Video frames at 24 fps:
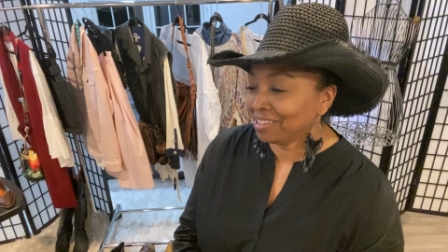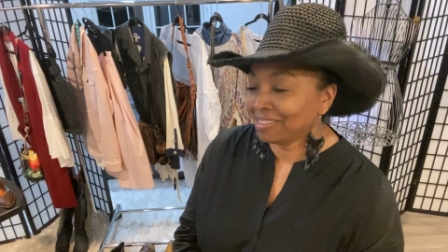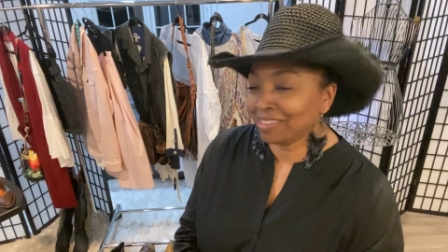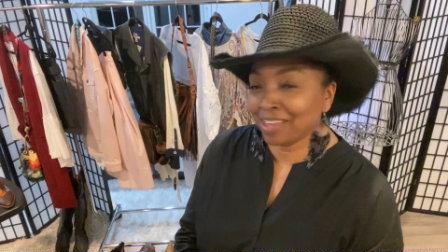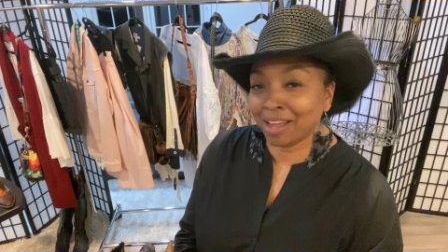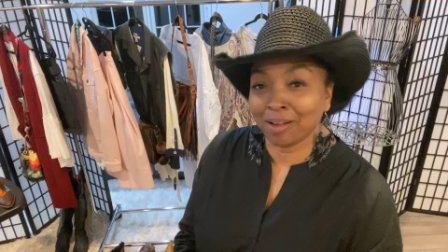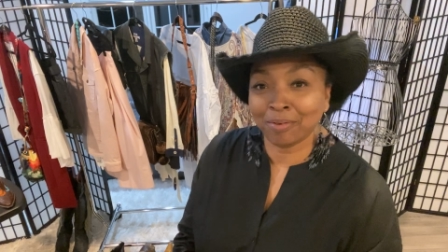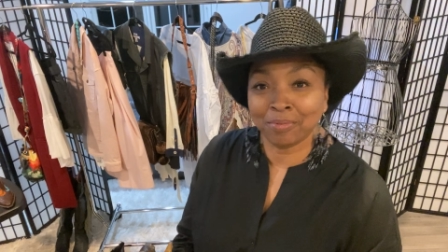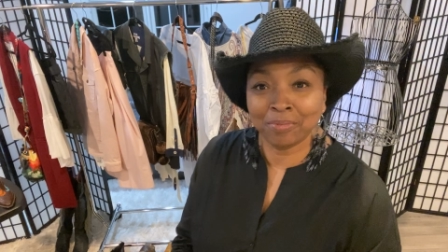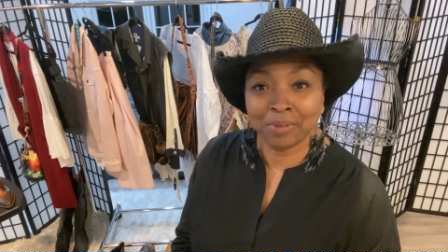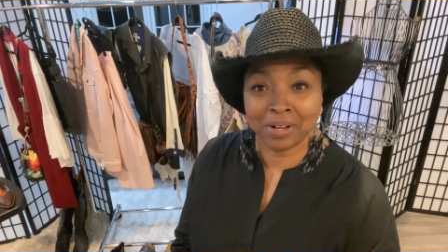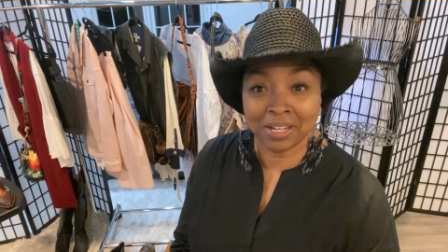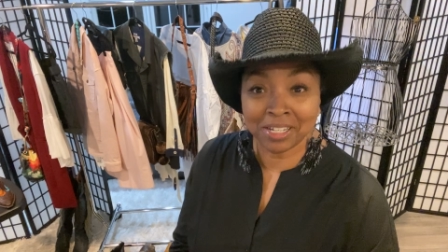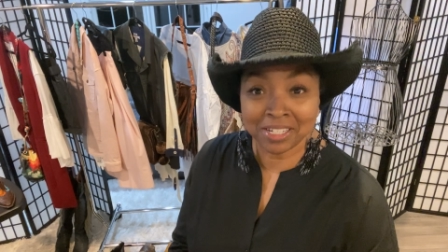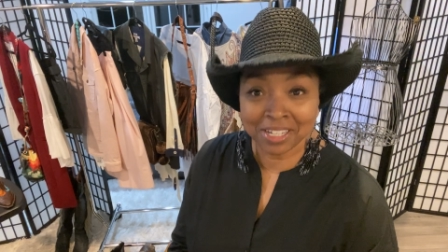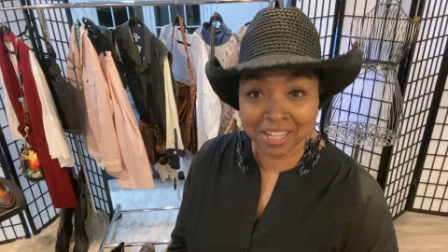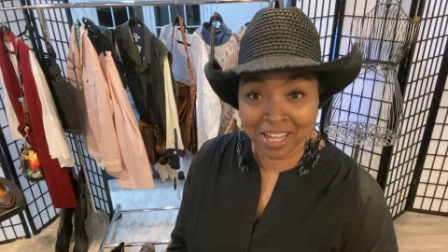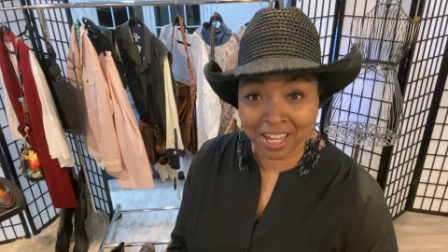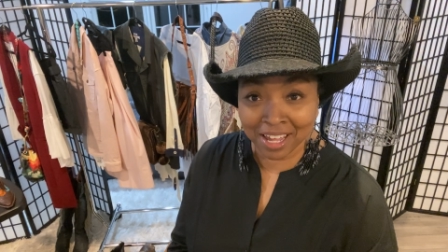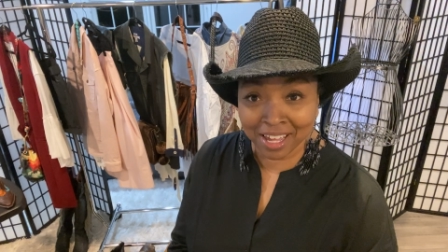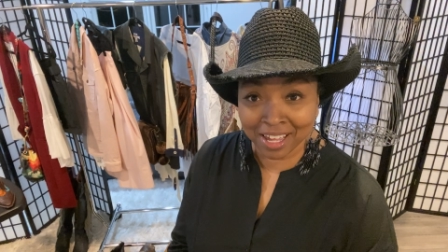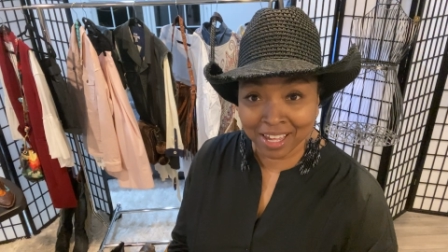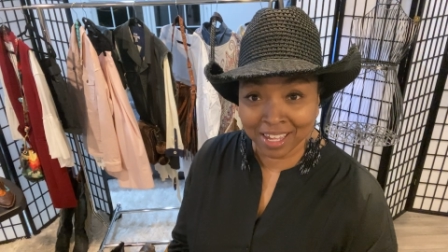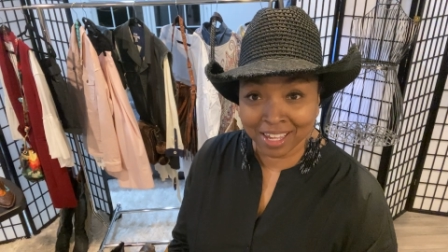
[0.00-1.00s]
that one
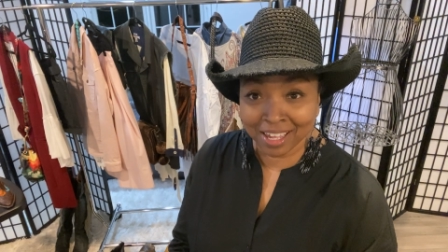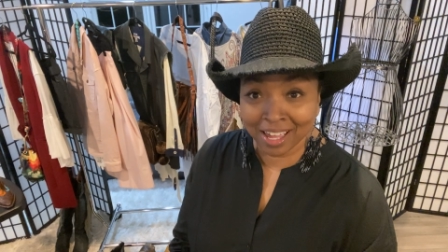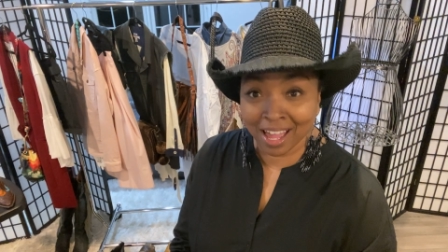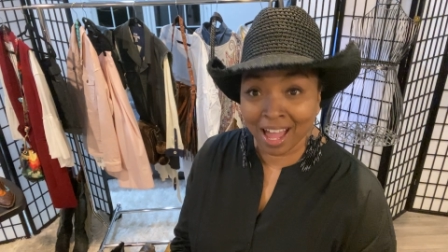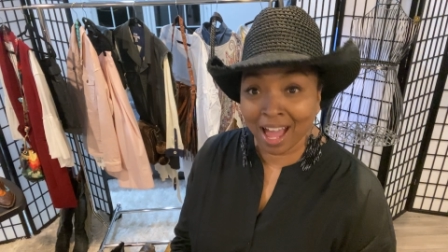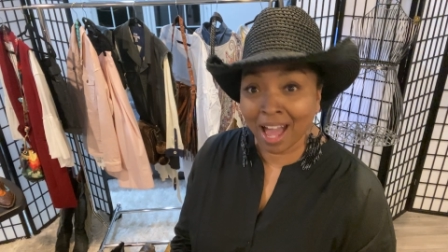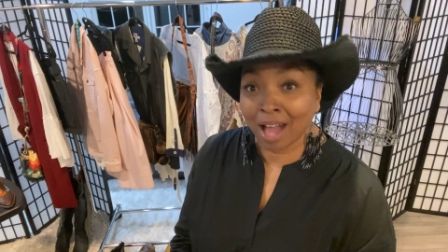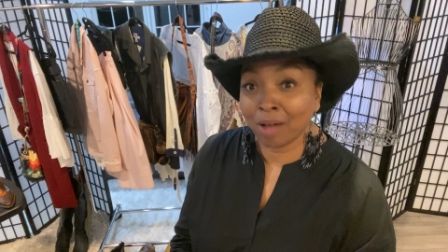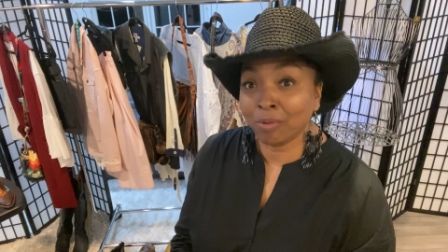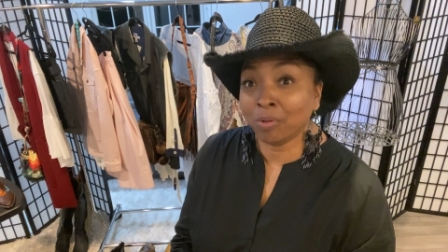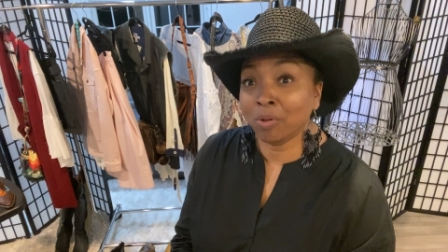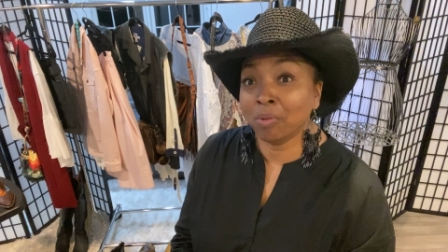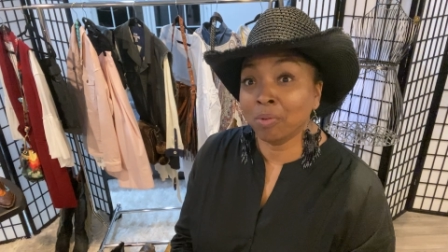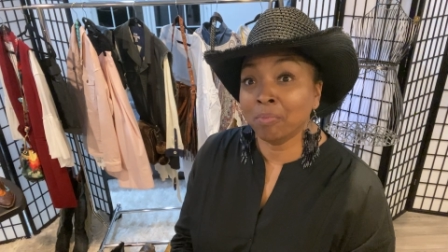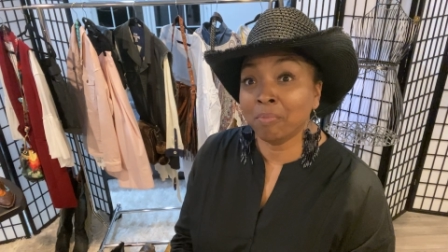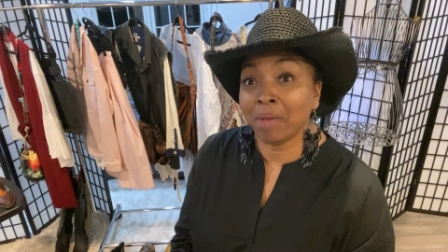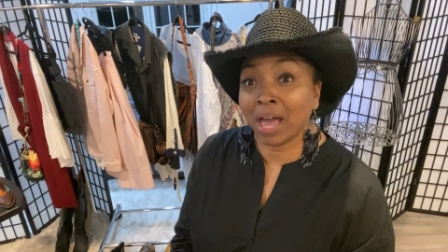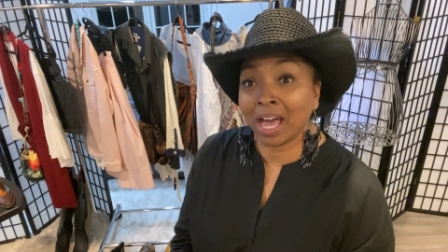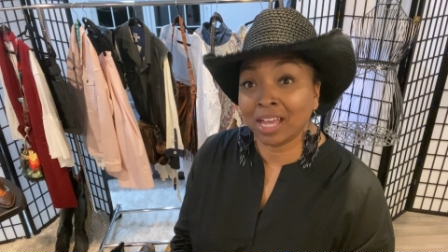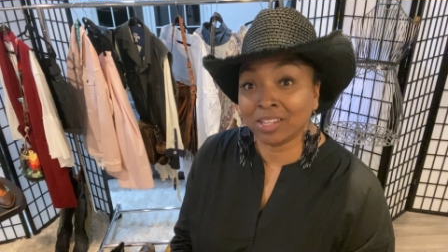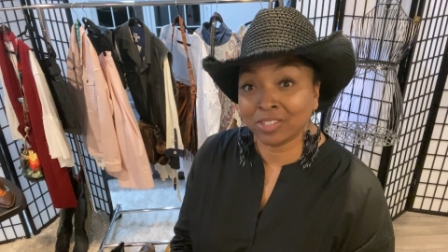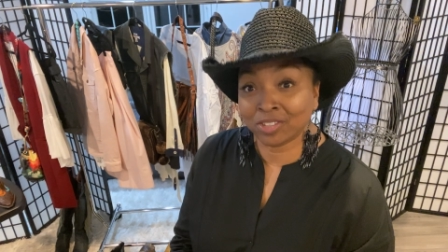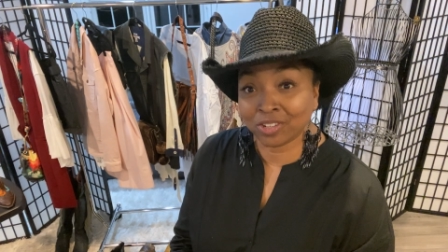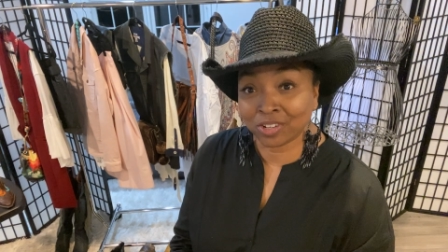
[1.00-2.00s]
day I will
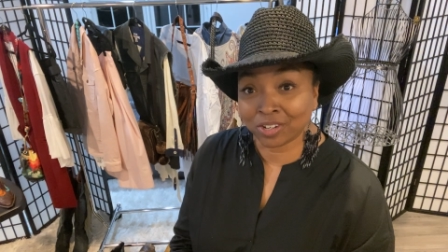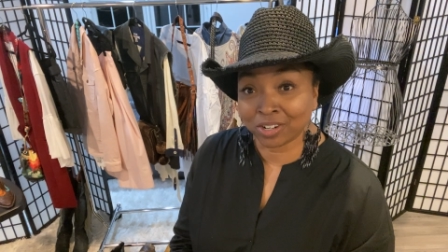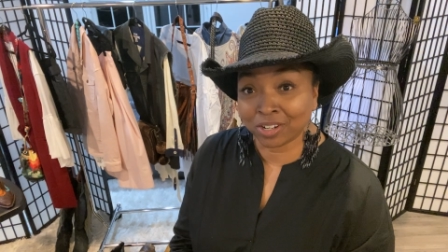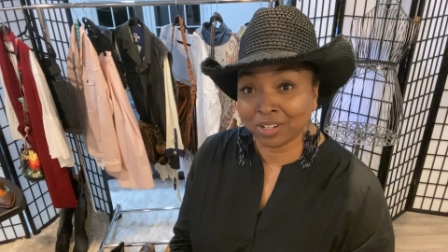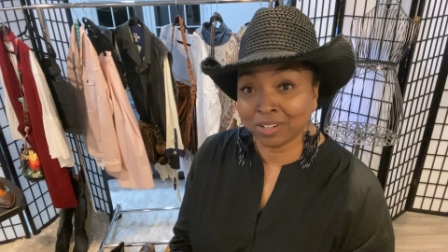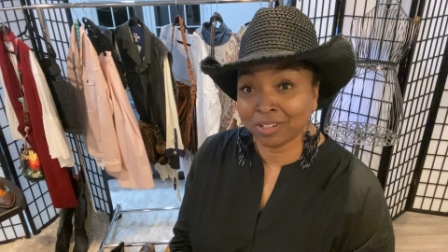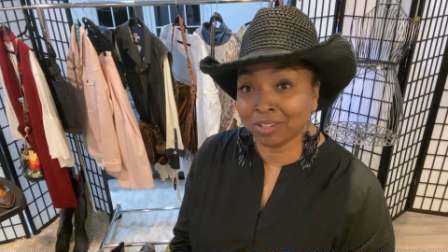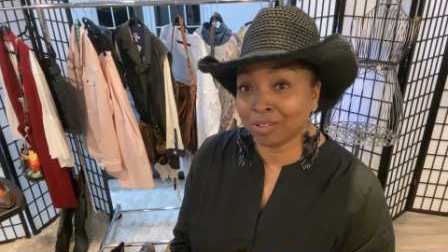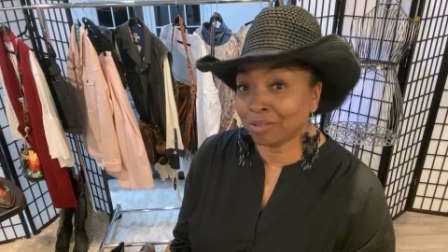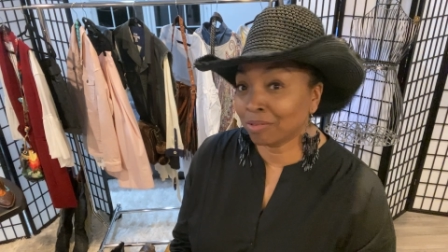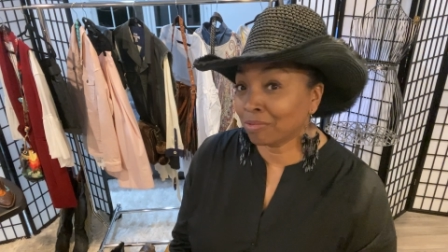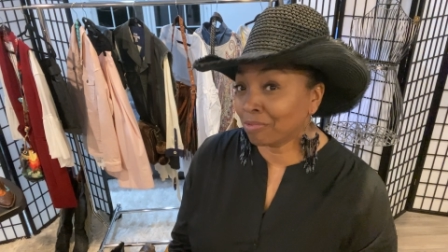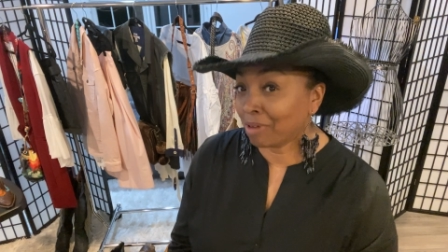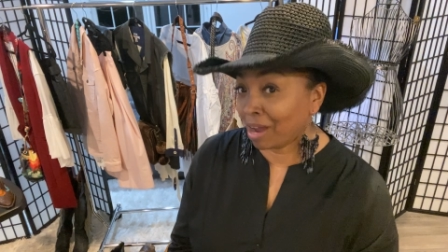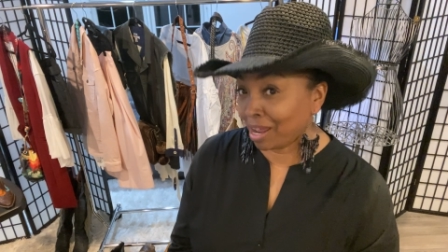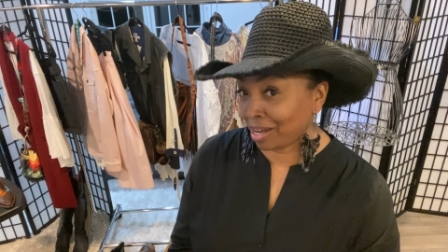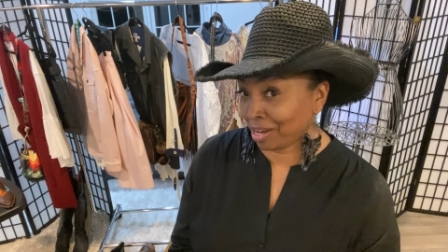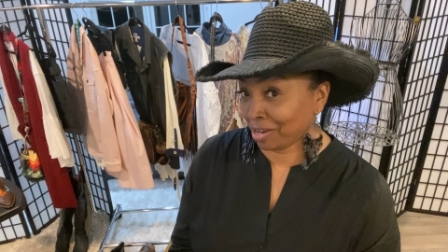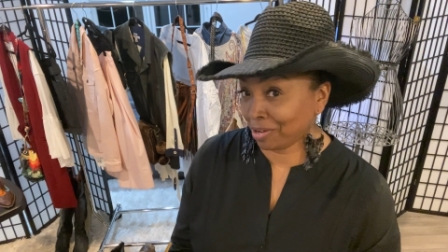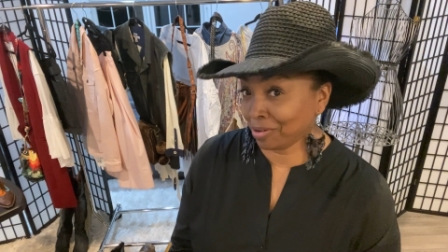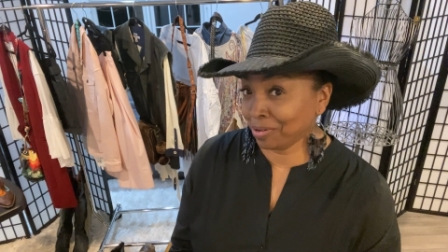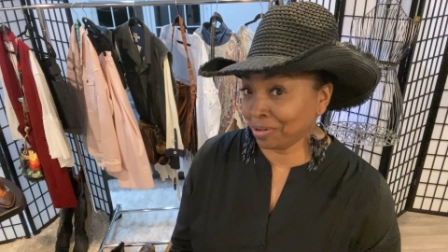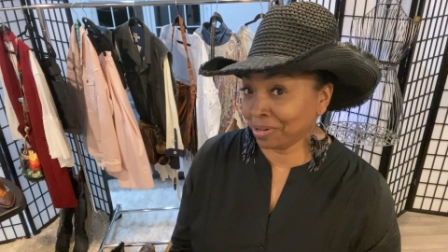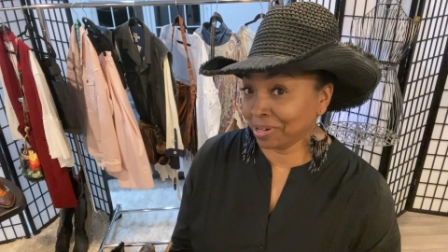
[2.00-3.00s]
master
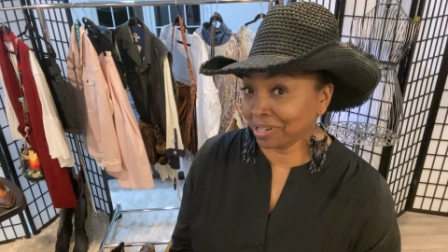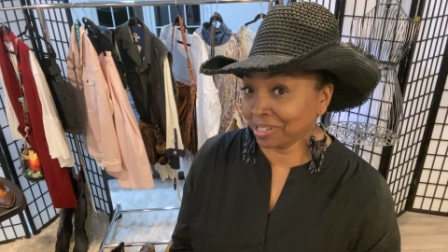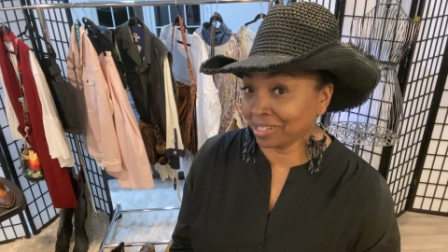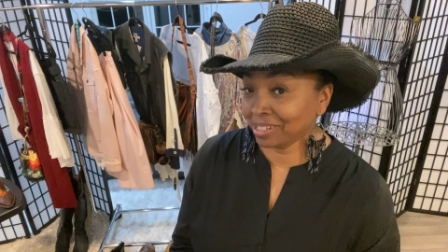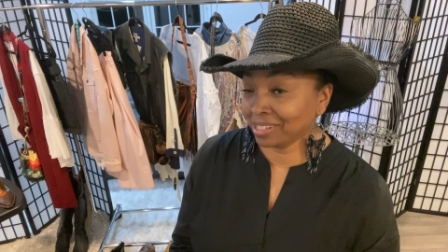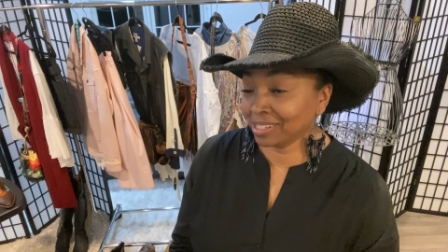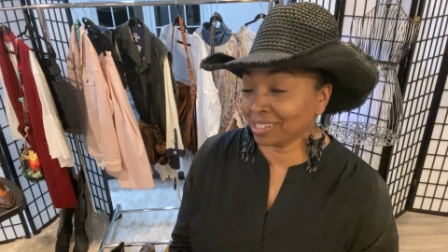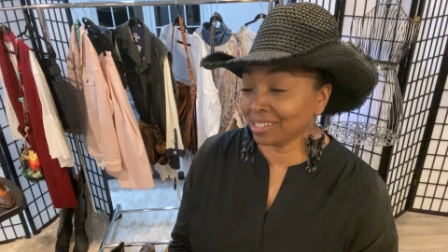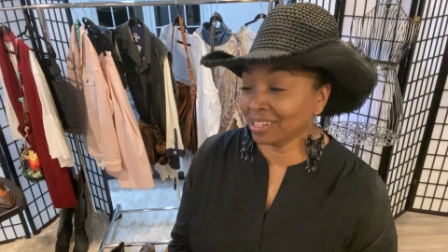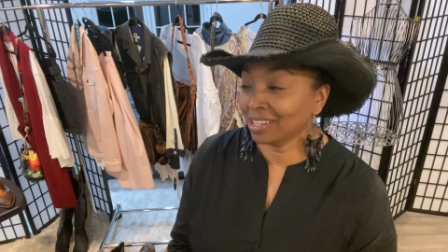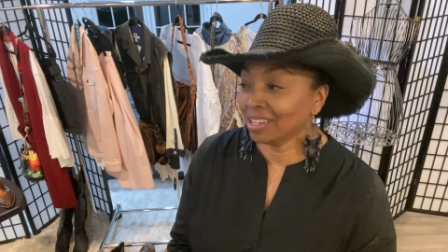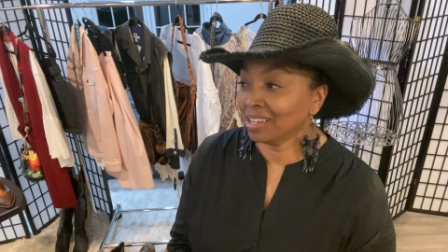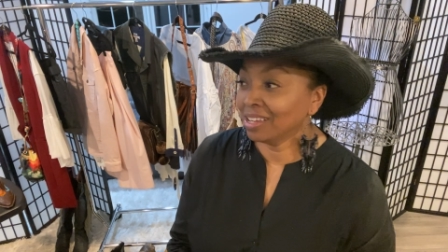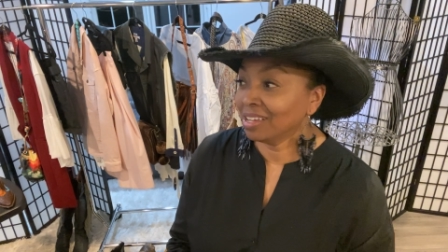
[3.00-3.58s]
riding a horse.